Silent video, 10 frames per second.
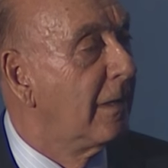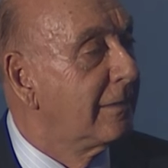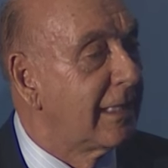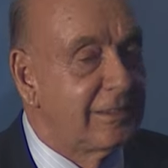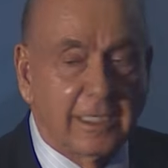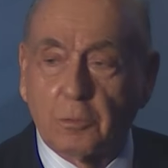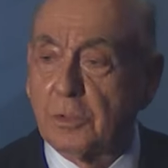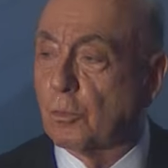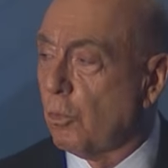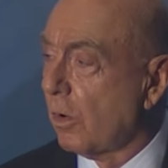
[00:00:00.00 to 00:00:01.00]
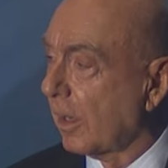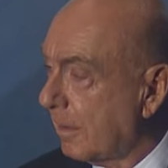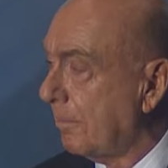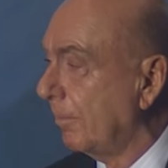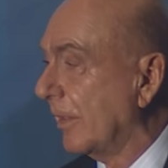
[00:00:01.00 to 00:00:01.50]
that Dick would call
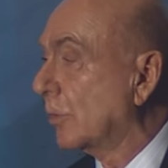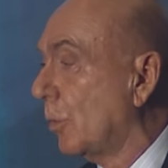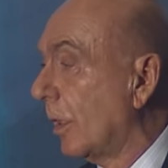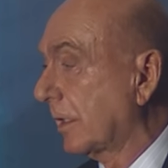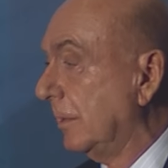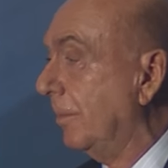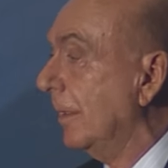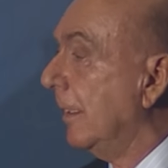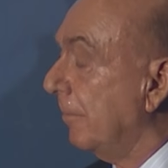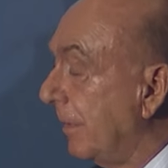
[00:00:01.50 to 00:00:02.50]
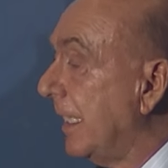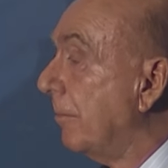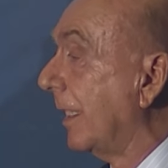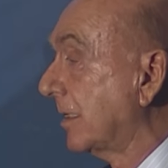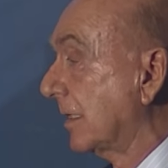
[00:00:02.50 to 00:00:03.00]
up and talk to me and
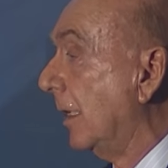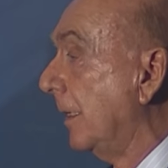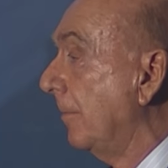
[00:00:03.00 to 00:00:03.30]
my son?